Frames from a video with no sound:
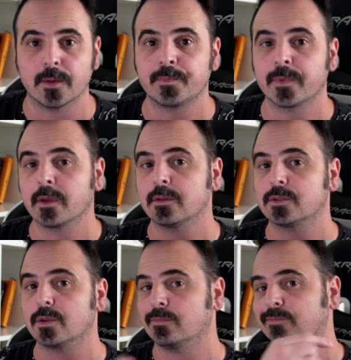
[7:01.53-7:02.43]

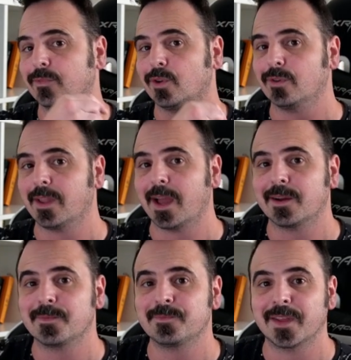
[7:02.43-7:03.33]
So, good luck,
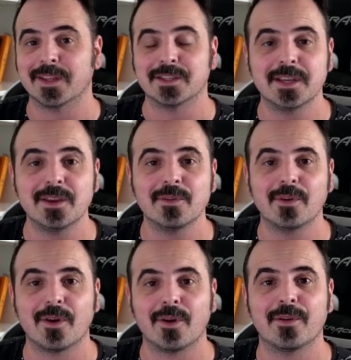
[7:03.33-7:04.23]
and see you
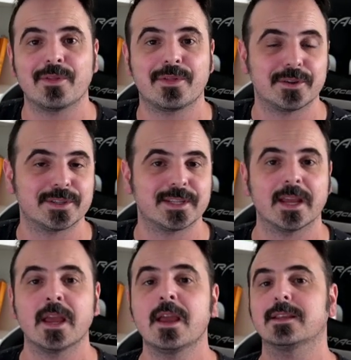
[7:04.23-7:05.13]
on Thursday,
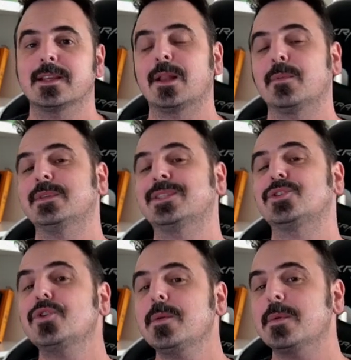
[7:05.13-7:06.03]
as I'll be
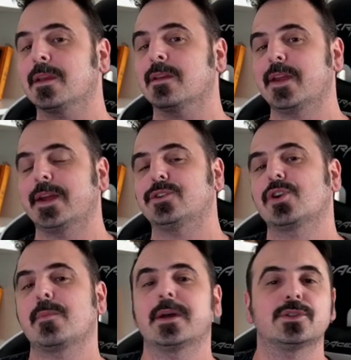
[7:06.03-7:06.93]
streaming the Hattrick
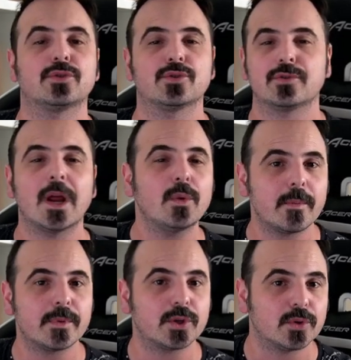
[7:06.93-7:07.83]
Masters round
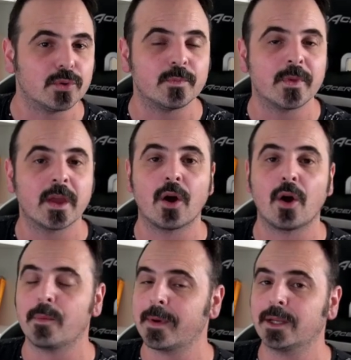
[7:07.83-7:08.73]
number 2 on
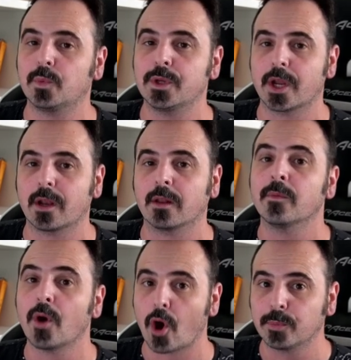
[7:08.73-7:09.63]
my Twitch channel.
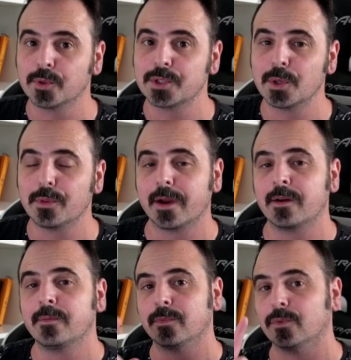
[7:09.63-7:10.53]
Hope to see you there.
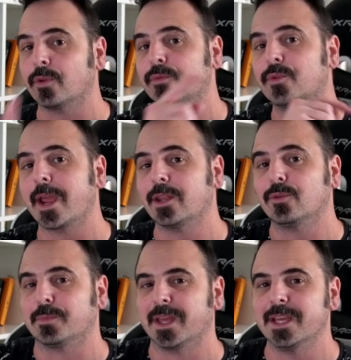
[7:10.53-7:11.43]
Don't forget to
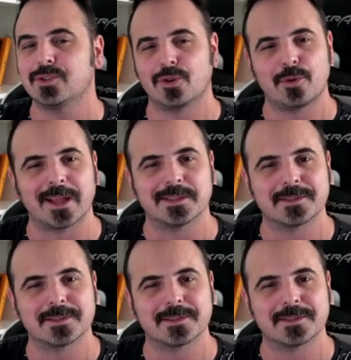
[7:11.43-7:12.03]
place your bets.